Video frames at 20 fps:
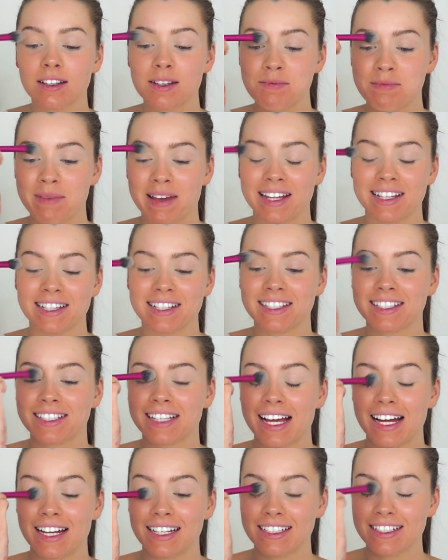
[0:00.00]
Man, this
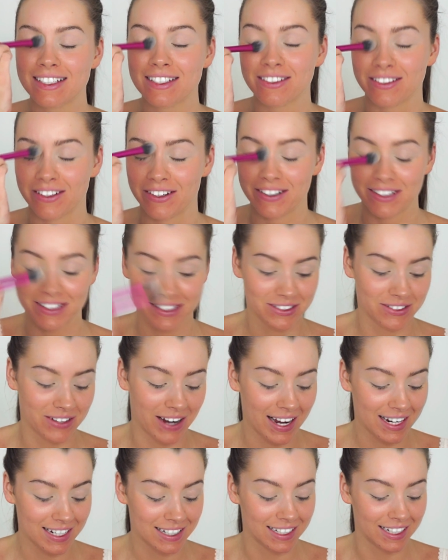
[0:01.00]
sound is so
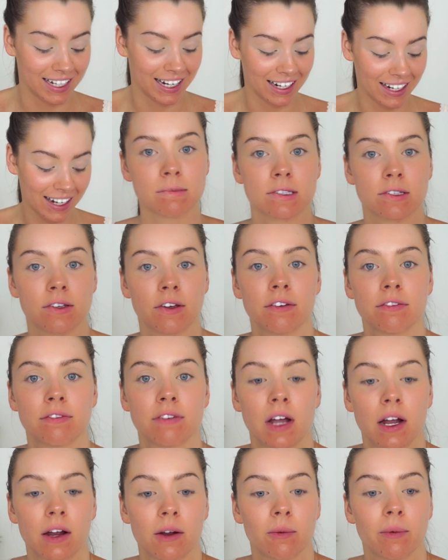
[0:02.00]
distracting. So
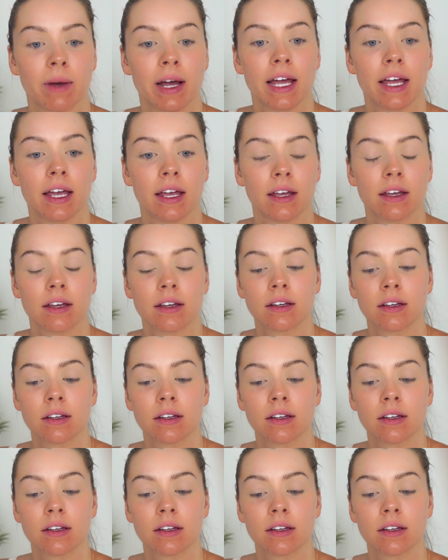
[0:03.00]
far away.